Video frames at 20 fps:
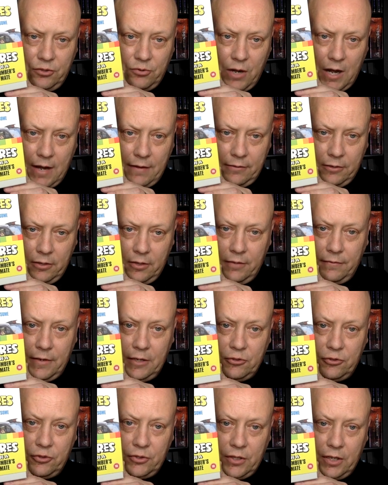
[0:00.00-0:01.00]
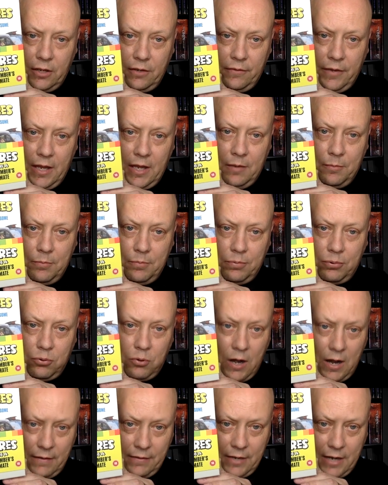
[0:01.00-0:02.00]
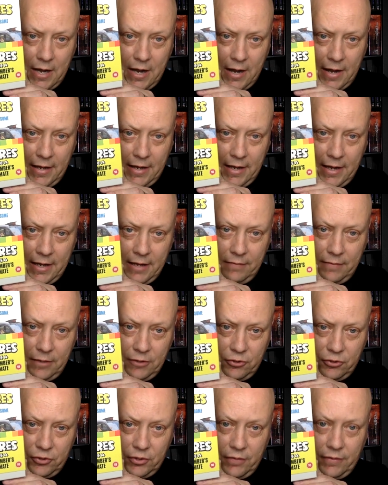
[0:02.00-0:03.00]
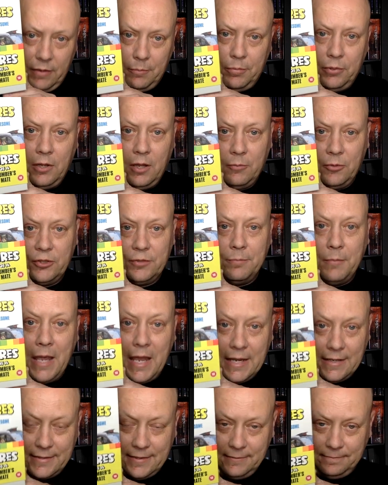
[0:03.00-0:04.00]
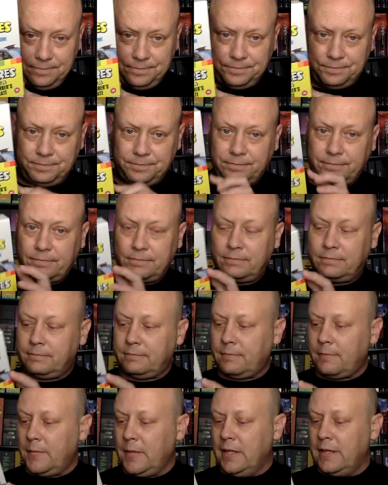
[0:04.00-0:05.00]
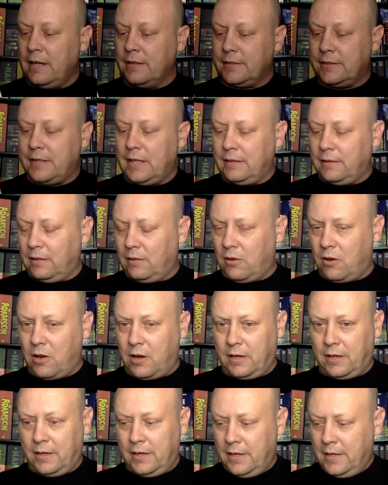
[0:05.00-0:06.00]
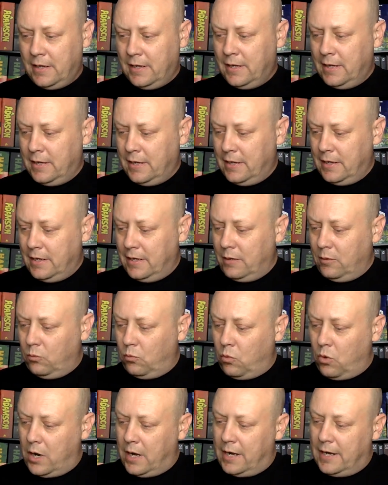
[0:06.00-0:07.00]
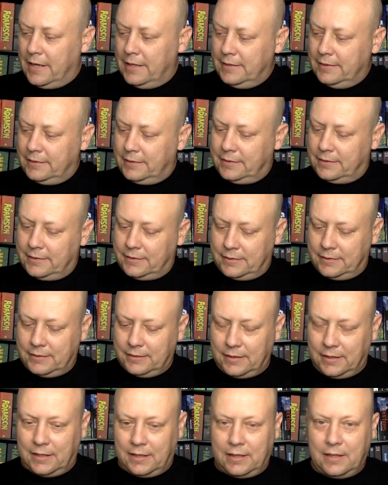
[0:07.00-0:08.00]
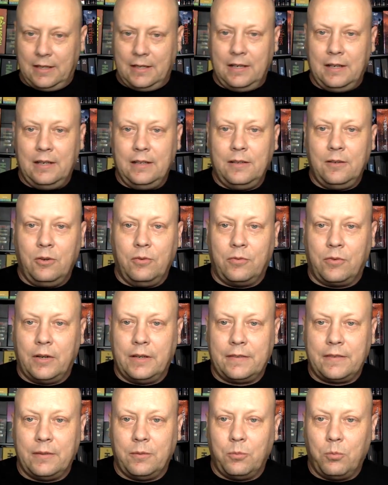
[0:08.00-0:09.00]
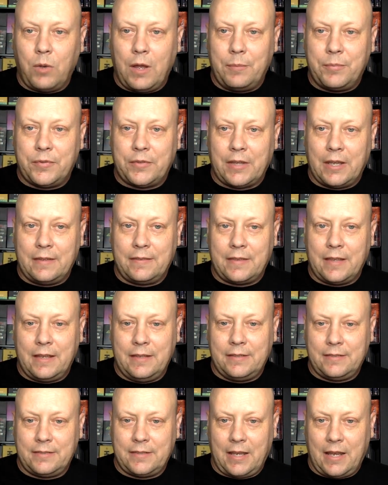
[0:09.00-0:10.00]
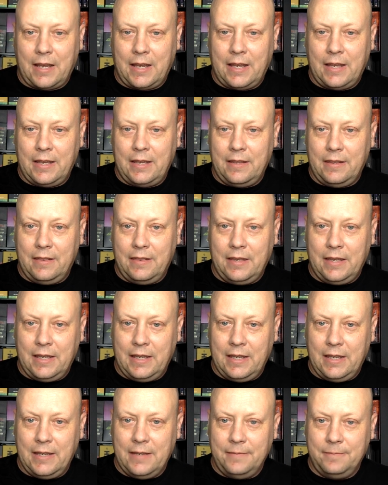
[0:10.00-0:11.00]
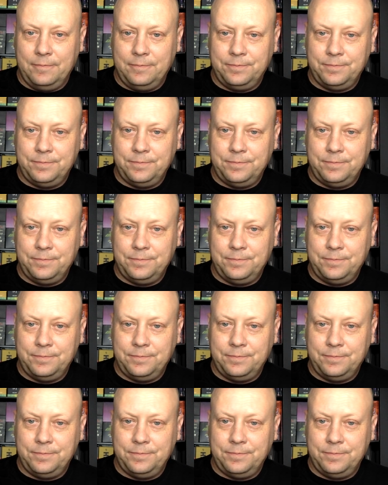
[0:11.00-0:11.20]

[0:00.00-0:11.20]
Driver, Adventures of a Private Eye, and Adventures of a Plumber's Mate. Now, Stanley Long was, over at the website, they say, the